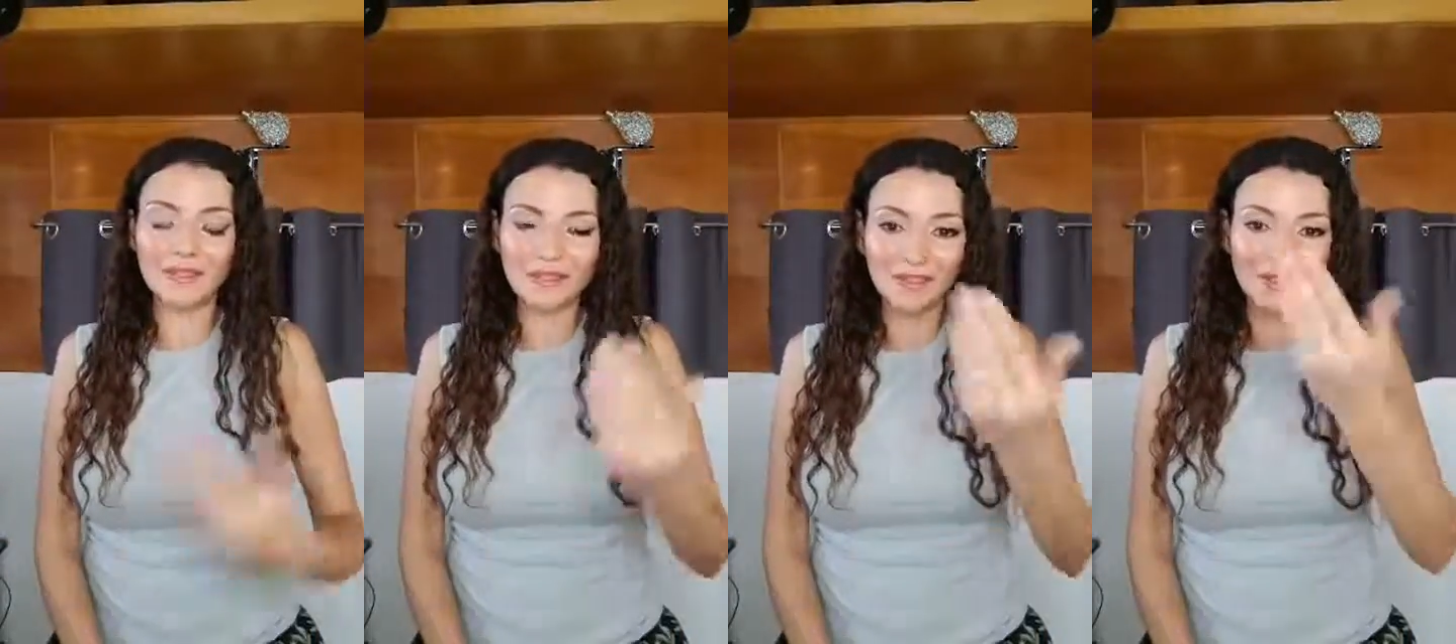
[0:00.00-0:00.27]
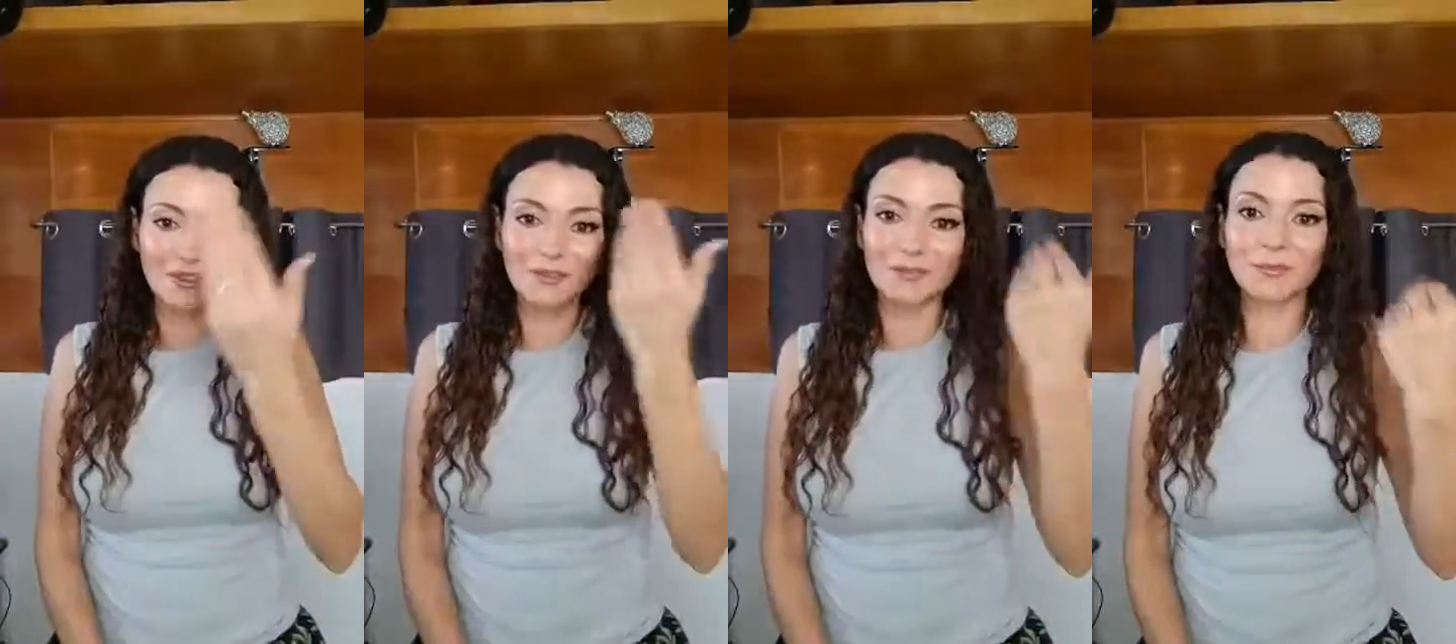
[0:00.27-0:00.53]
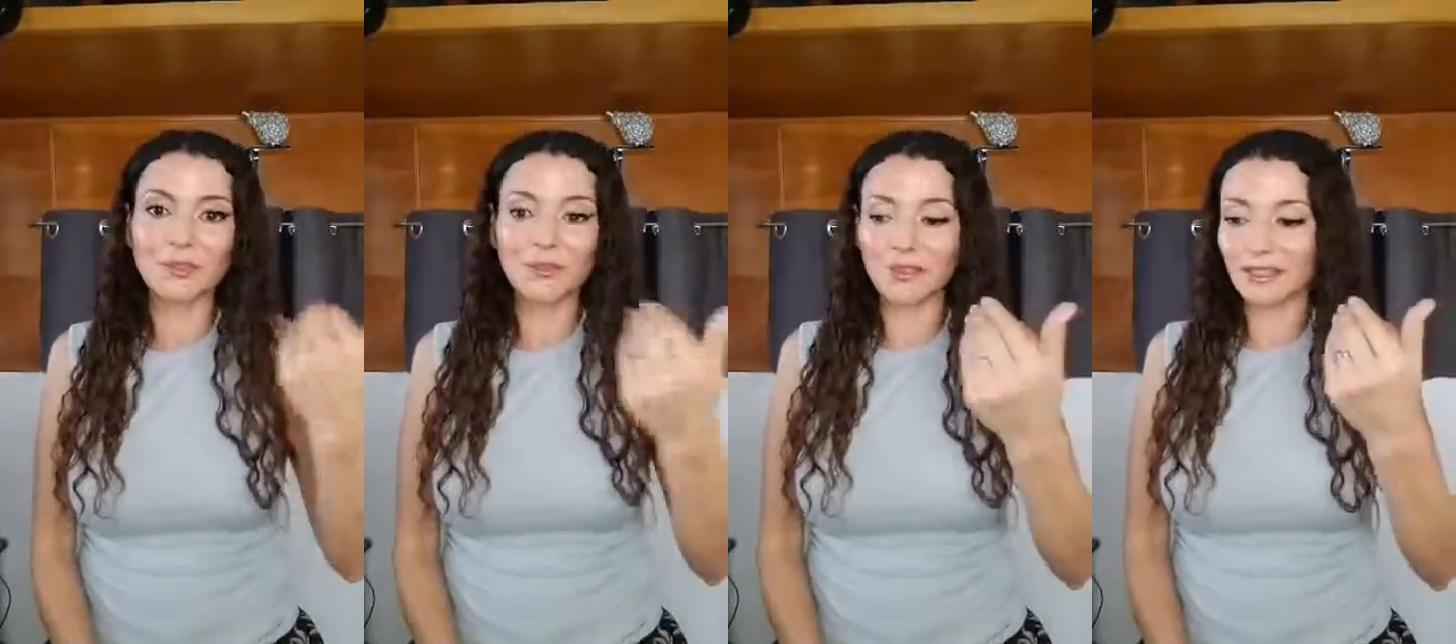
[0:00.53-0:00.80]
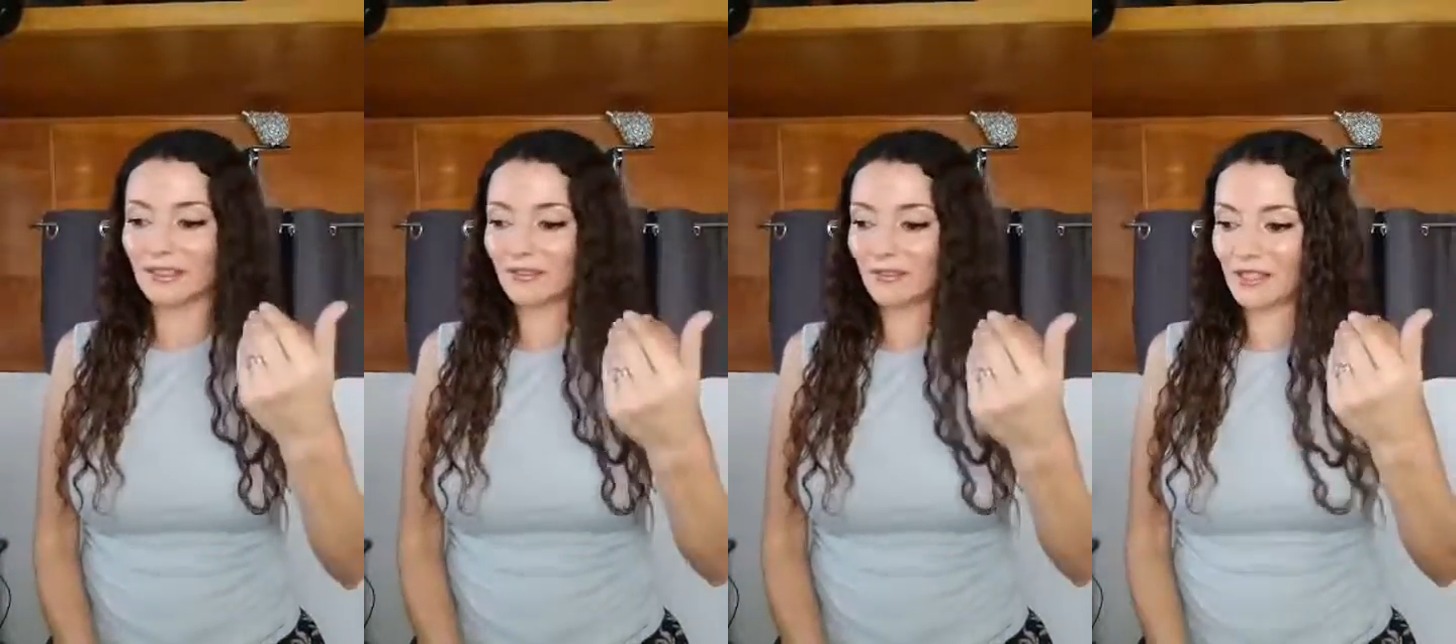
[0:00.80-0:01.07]

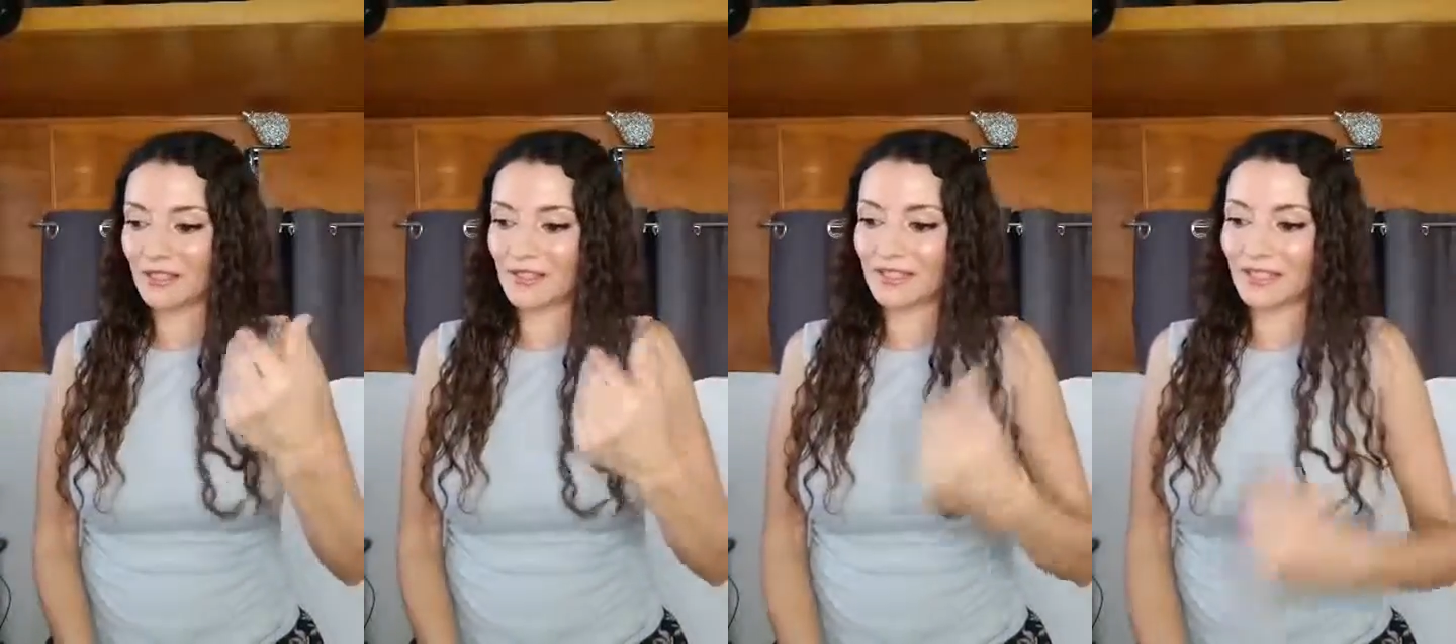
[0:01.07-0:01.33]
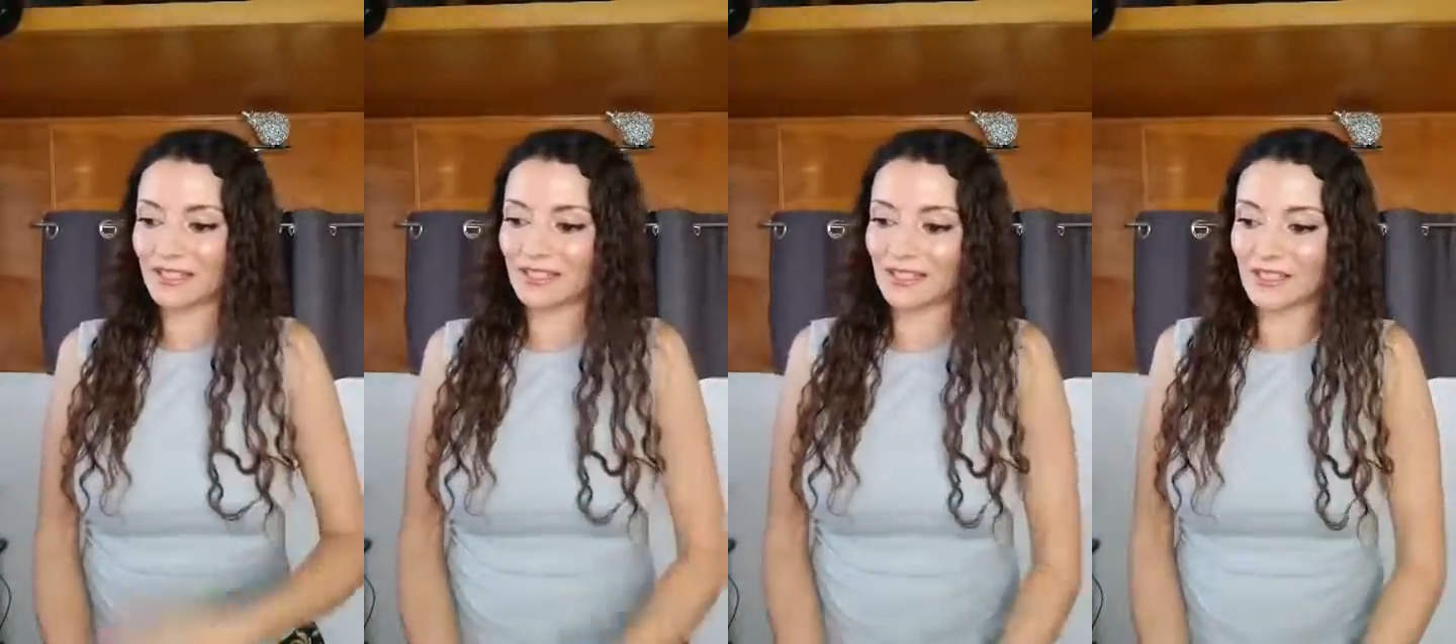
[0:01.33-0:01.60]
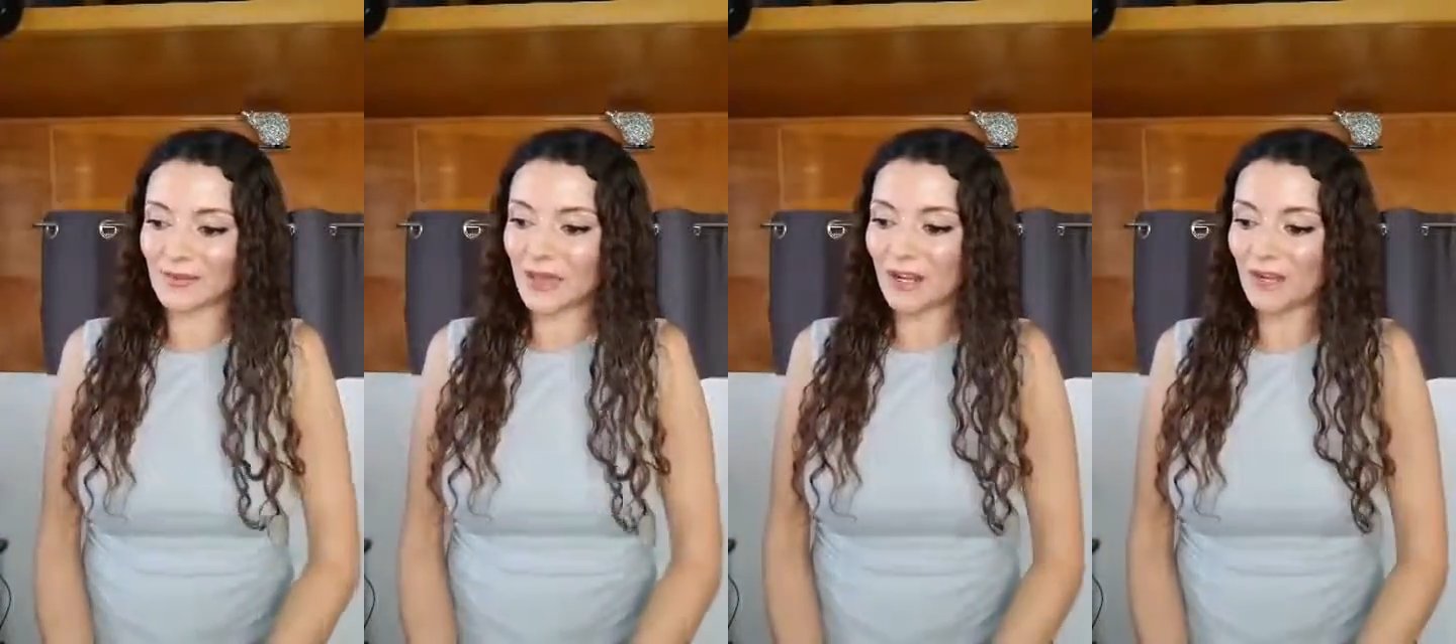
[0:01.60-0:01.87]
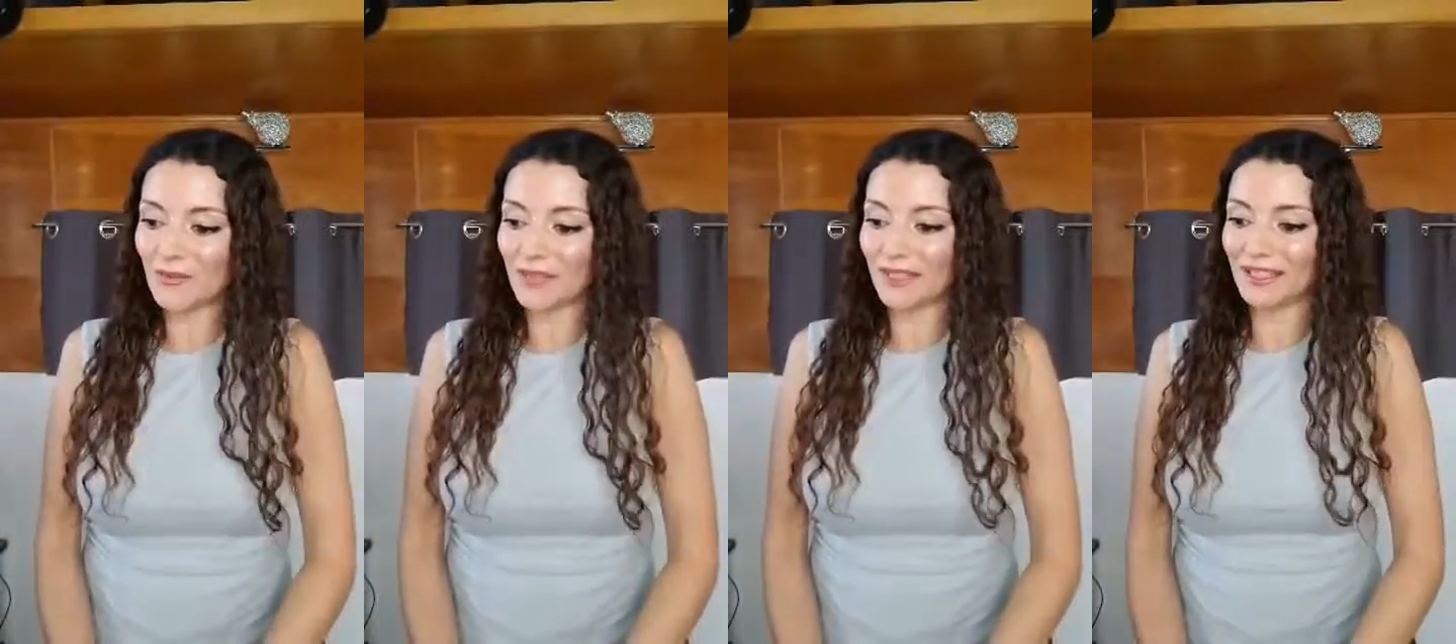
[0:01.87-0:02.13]
doing it what you said. Can you
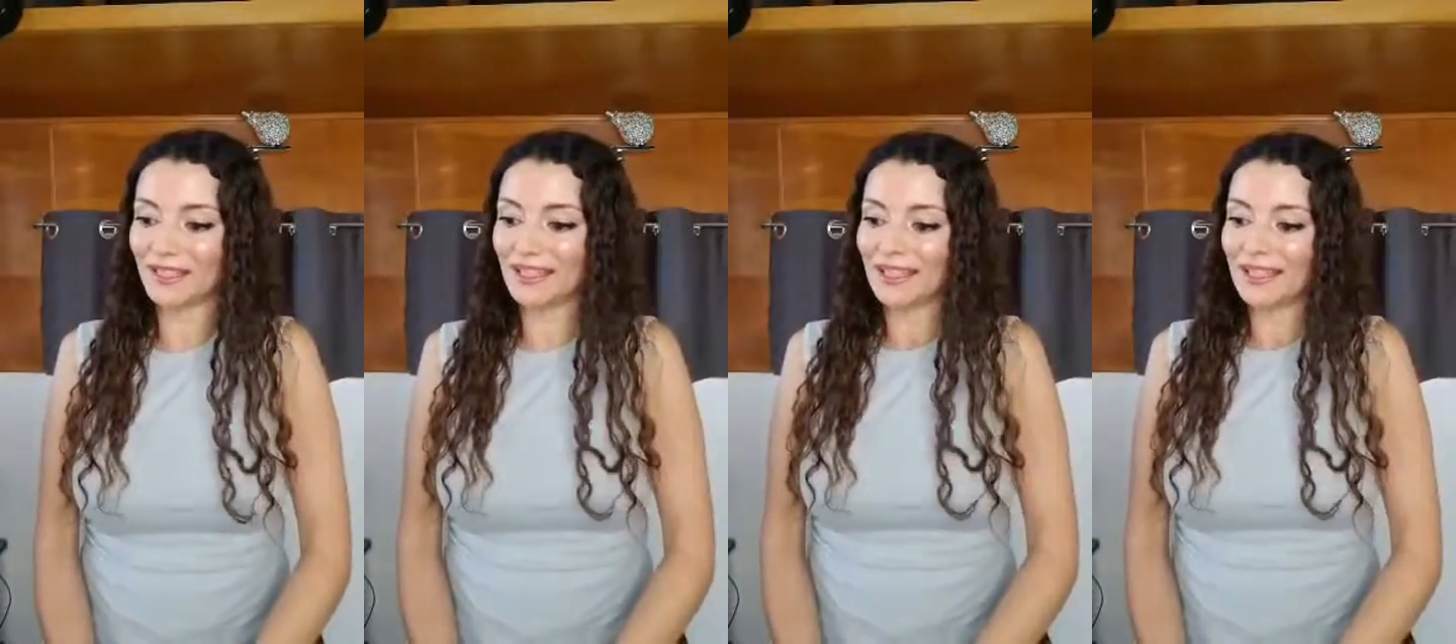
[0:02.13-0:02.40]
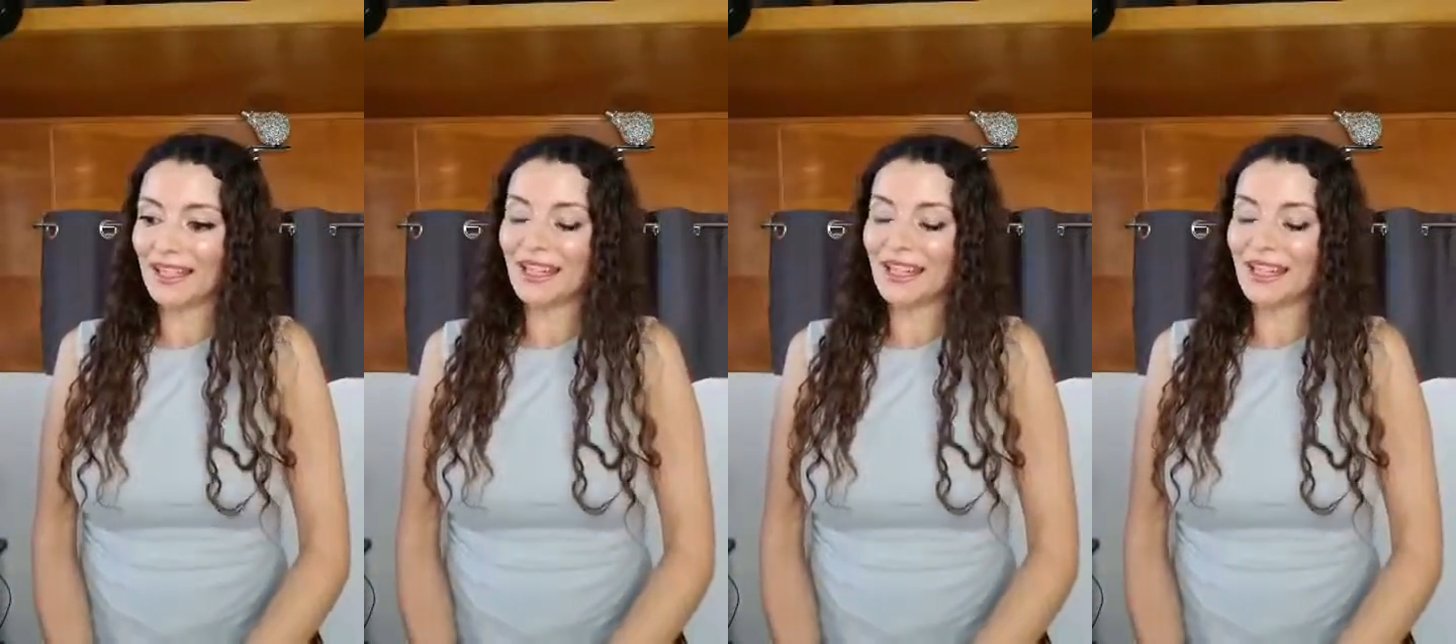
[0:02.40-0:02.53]
help me?